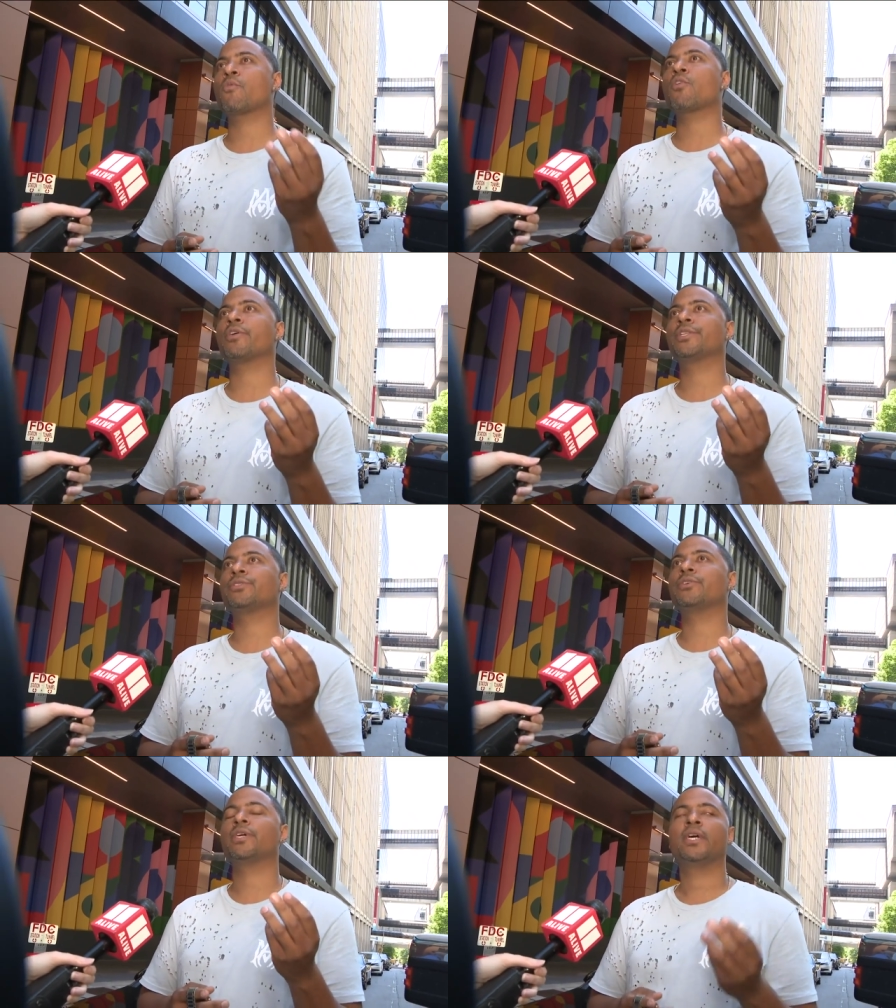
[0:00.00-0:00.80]
that
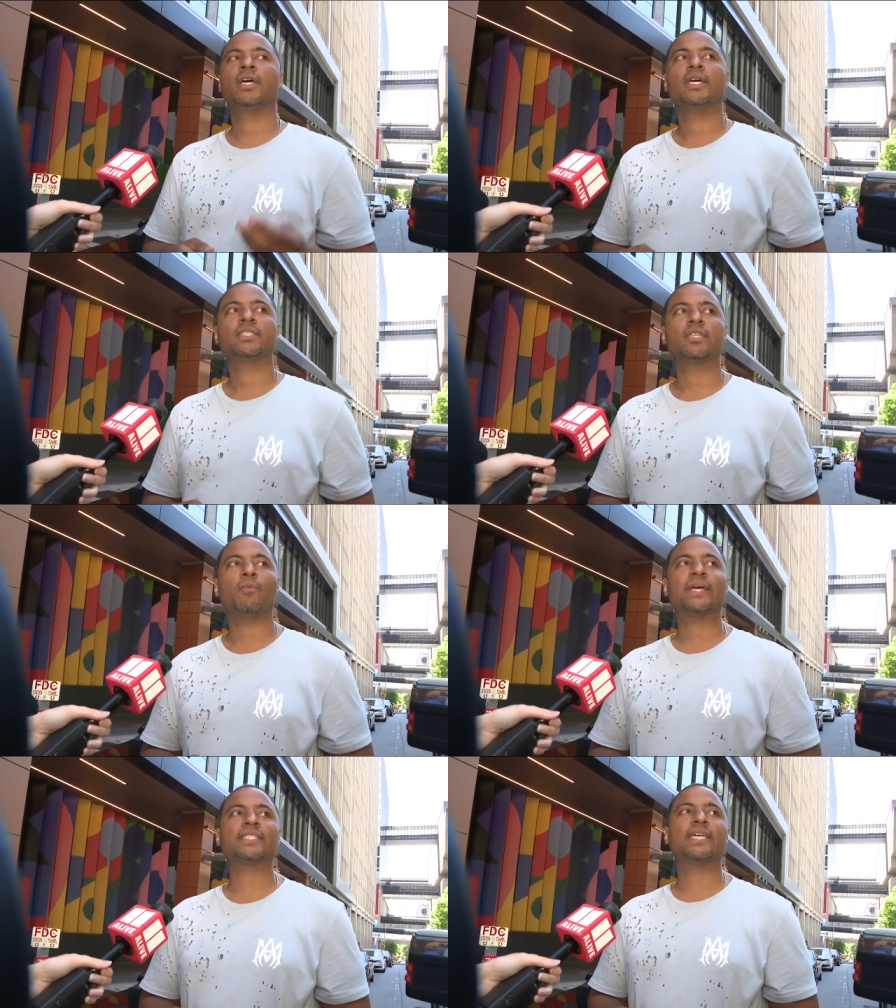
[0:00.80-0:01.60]
shooting that I was
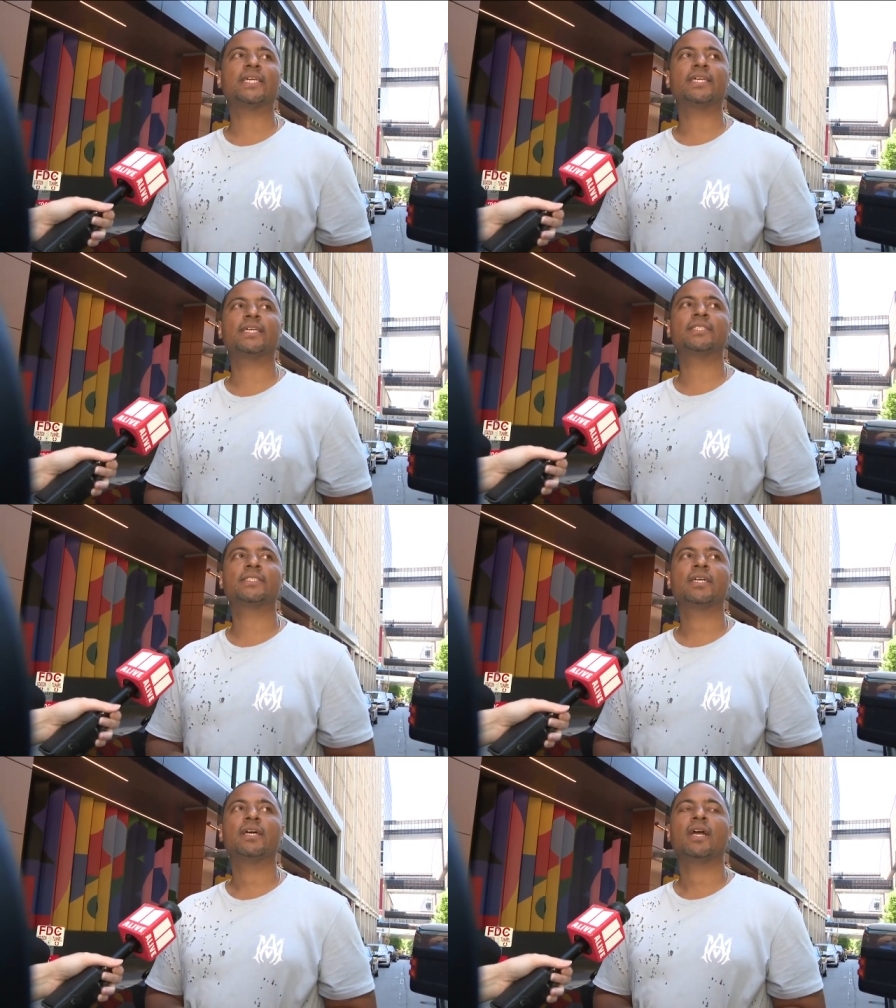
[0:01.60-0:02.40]
interviewing him about
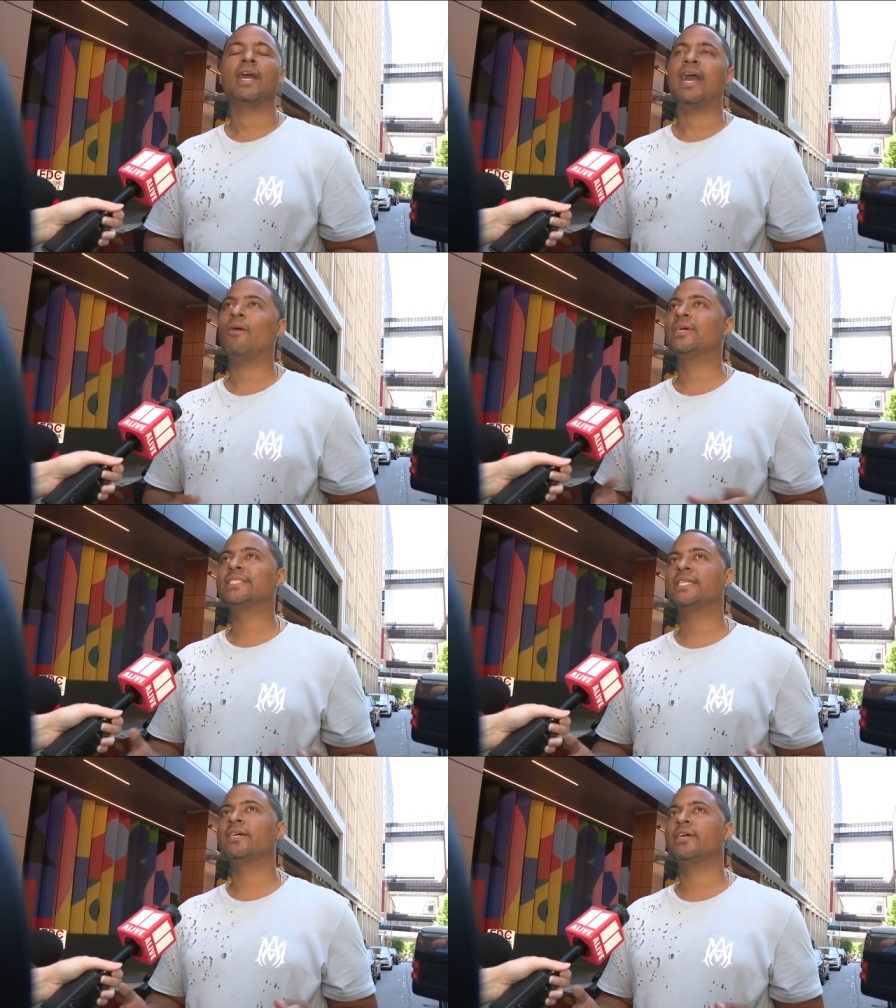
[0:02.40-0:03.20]
happened at the Peachtree
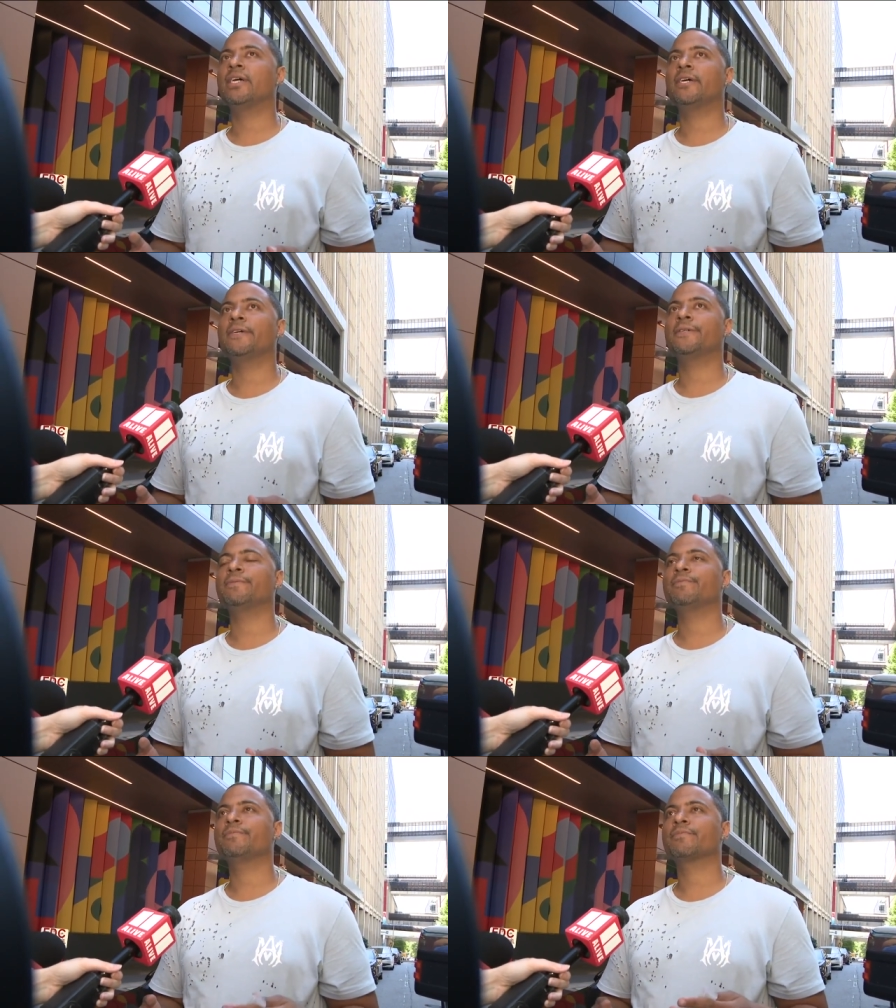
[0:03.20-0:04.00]
Center Mall food
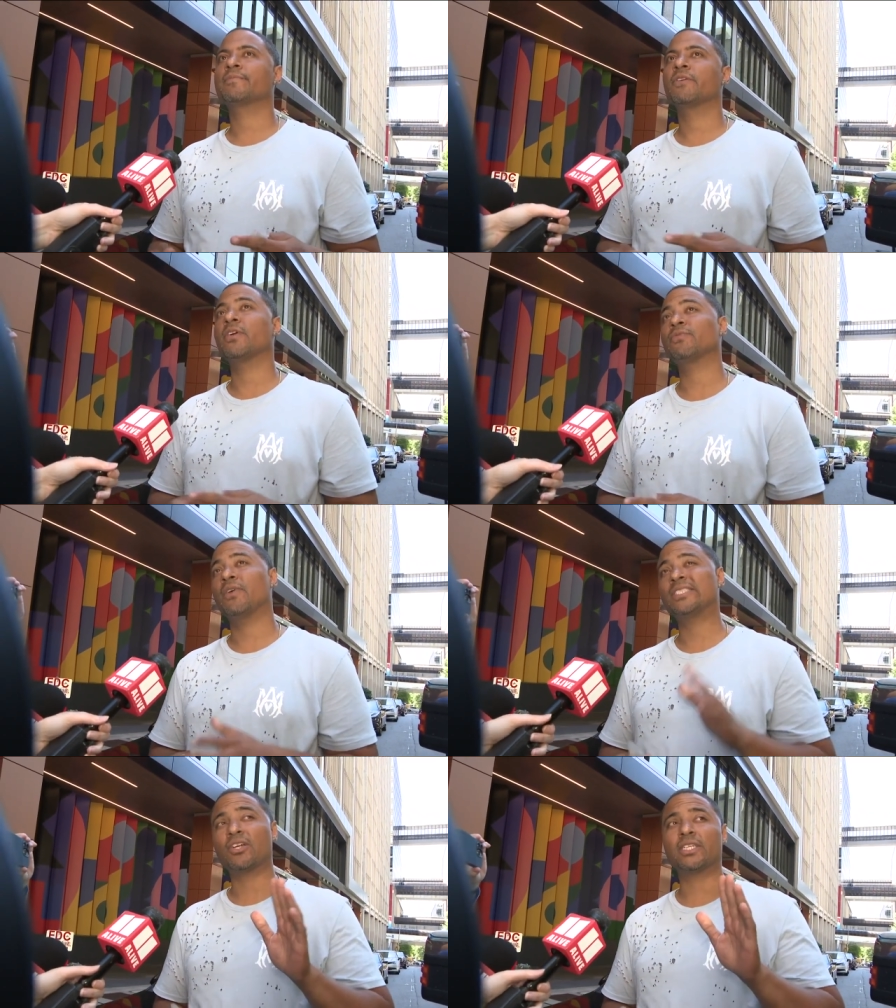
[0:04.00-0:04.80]
court around
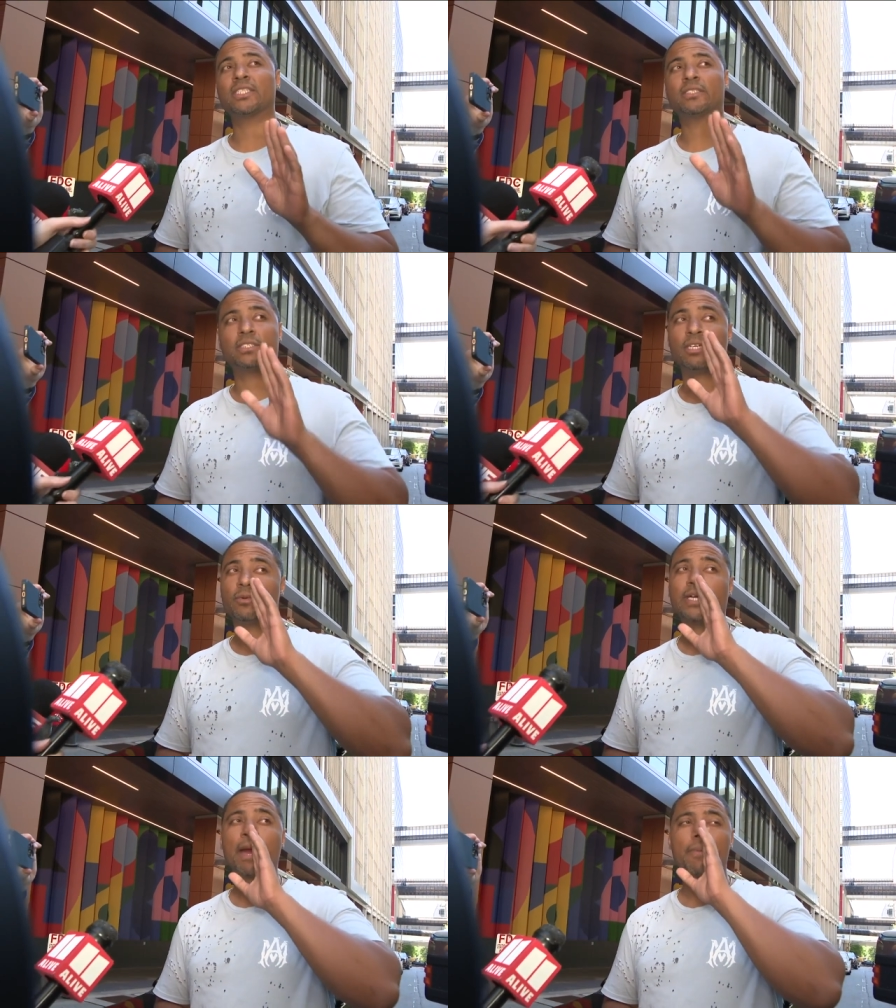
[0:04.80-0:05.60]
2.15 yesterday
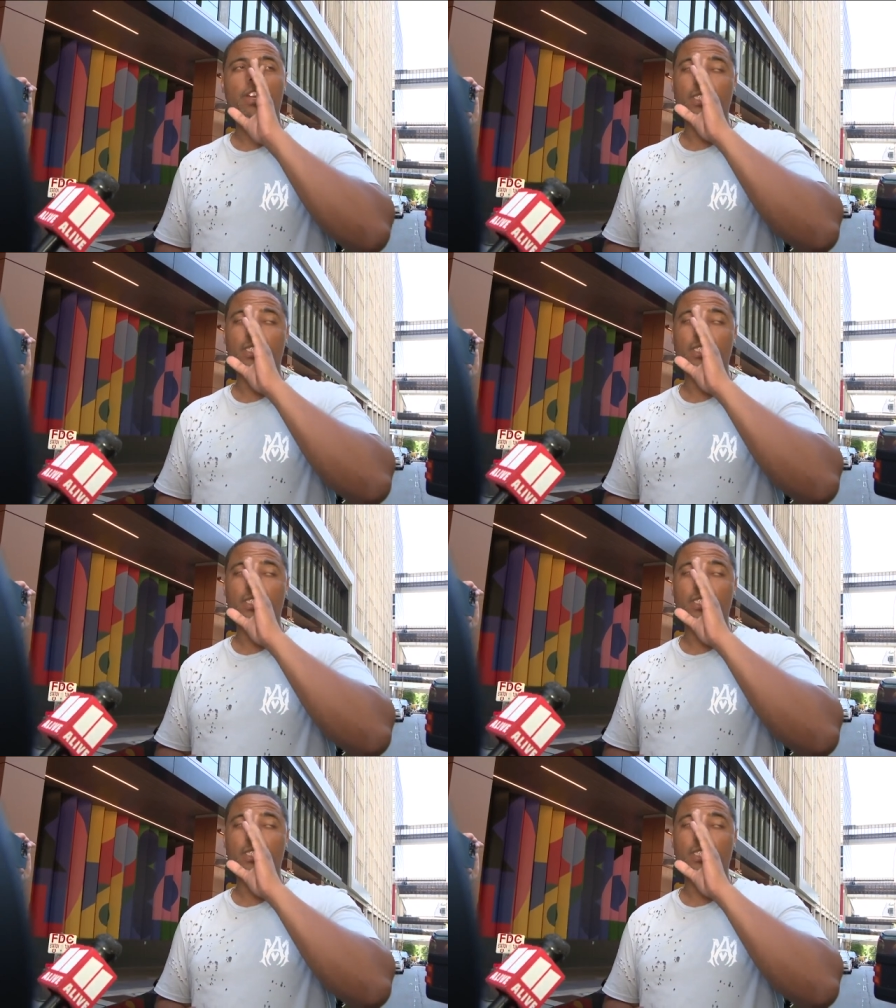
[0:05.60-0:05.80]
afternoon,